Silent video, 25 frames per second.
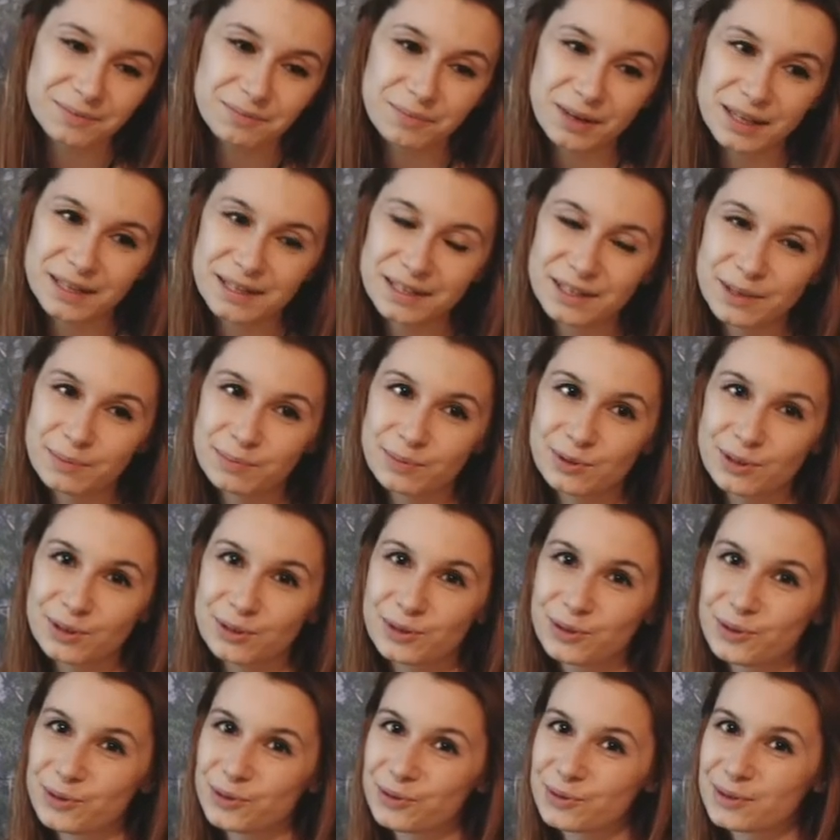meat
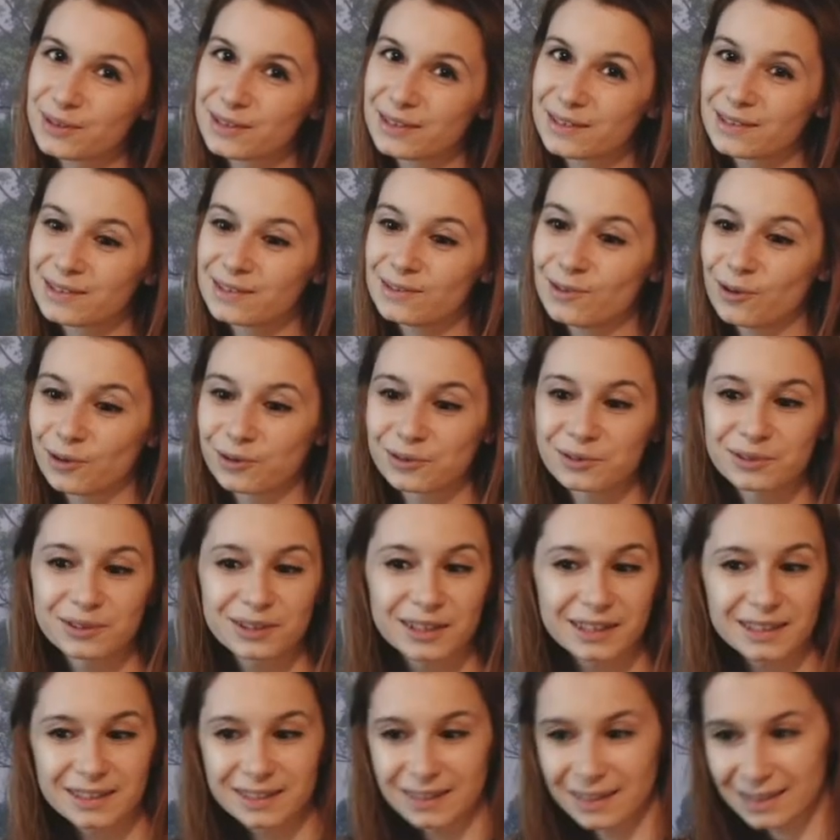substitutes don't
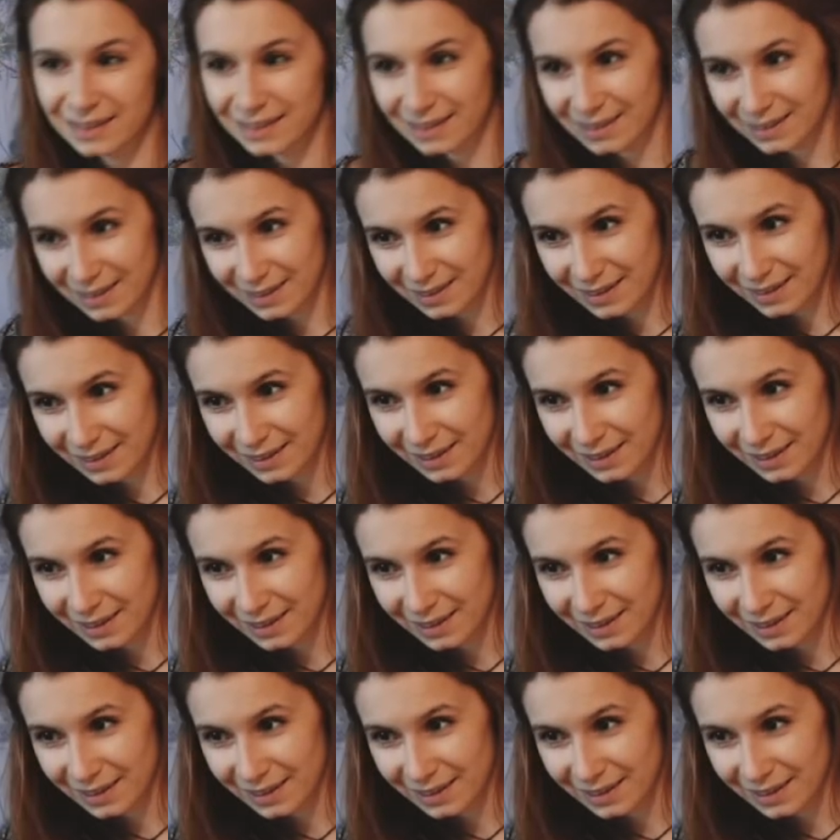exist.